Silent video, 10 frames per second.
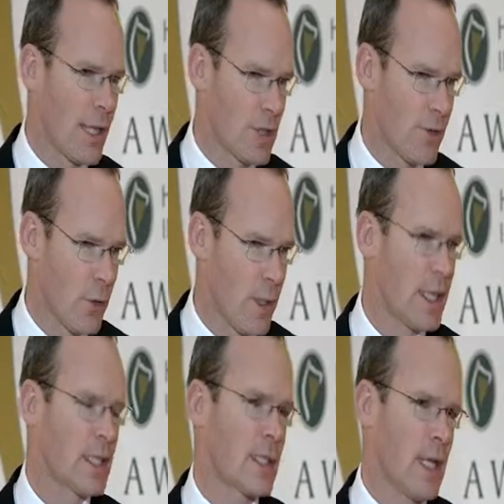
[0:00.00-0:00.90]
in the next few
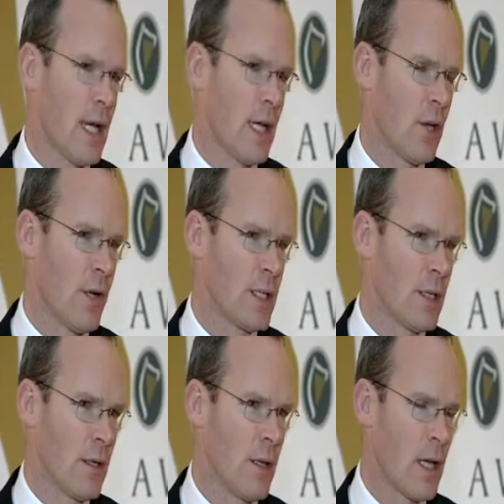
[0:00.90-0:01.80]
weeks going
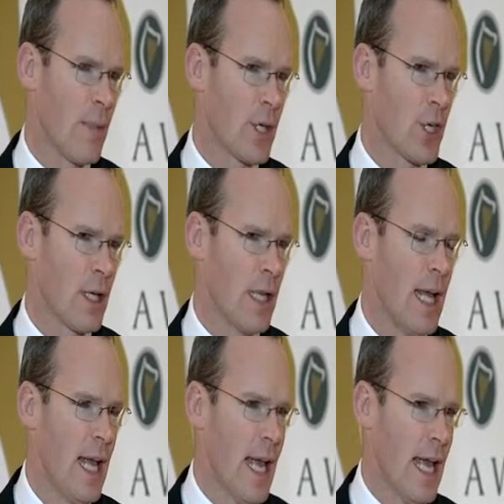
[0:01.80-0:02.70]
to commission
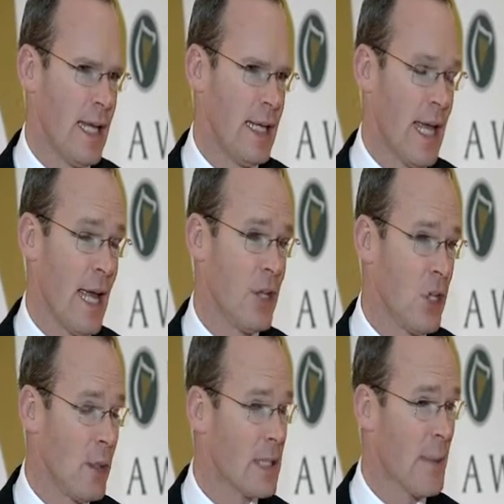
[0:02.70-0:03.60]
a
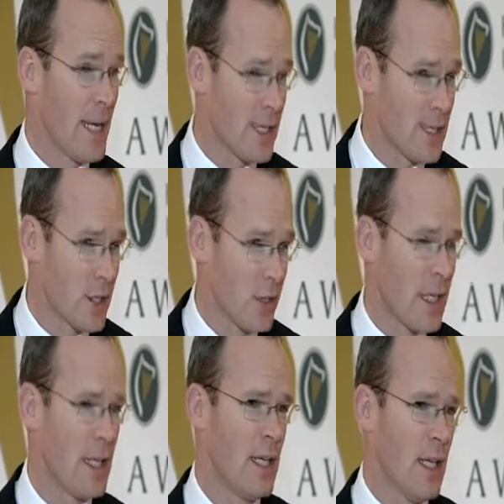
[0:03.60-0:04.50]
new independent
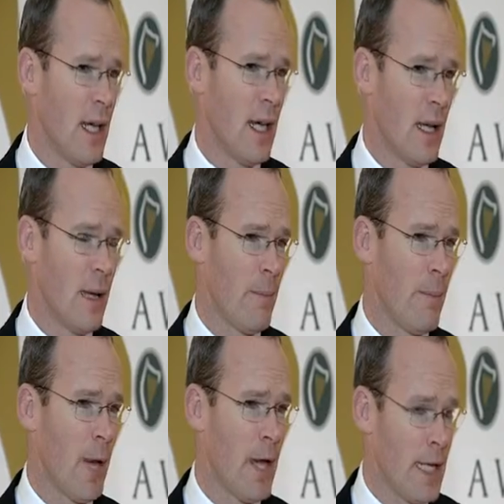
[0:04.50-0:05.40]
study
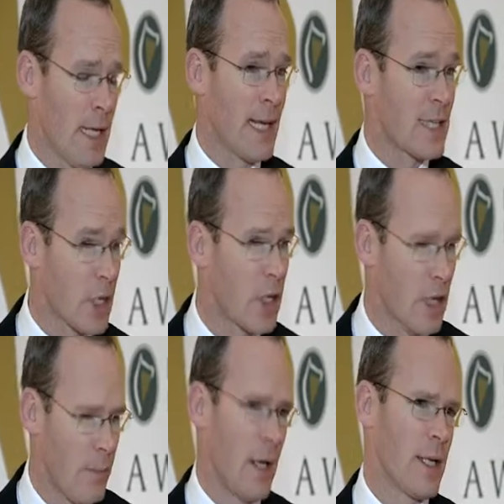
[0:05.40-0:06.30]
by an
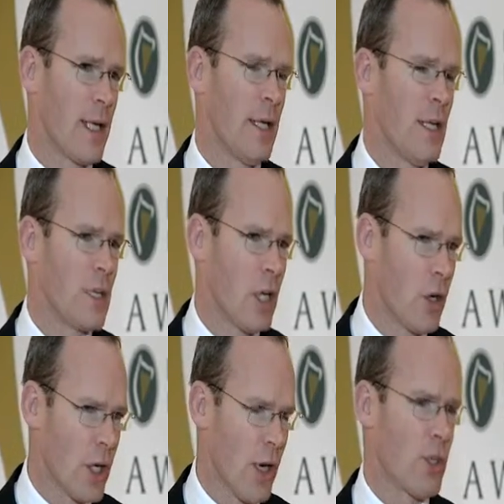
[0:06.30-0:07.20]
external body to
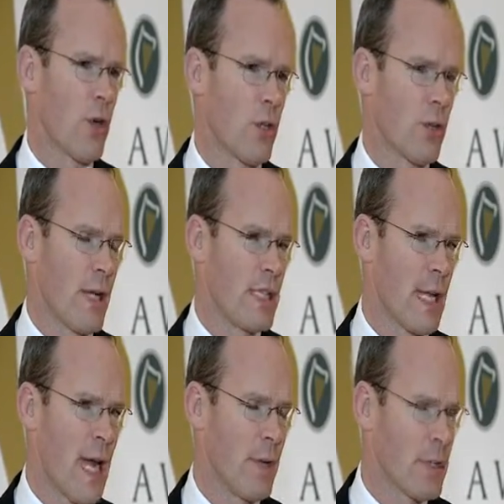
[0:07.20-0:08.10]
look at Irish horse
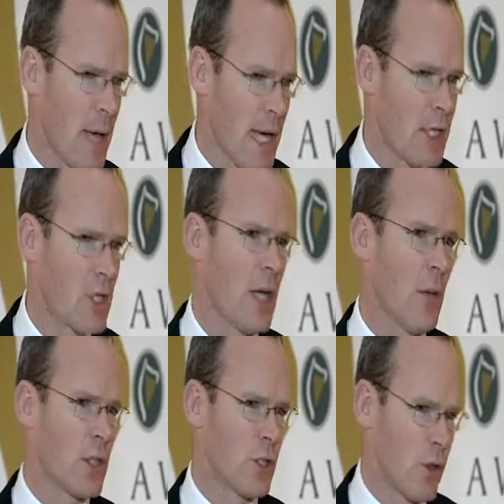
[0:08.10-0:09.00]
racing, how it's managed, how
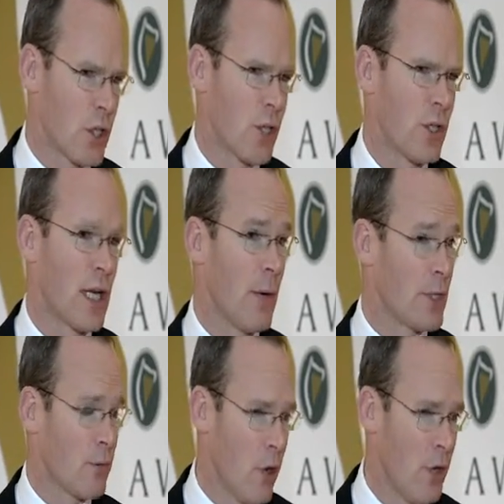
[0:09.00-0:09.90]
it's structured, how
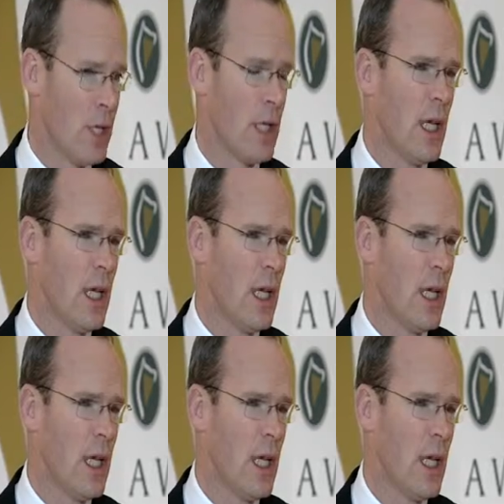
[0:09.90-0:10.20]
it's run,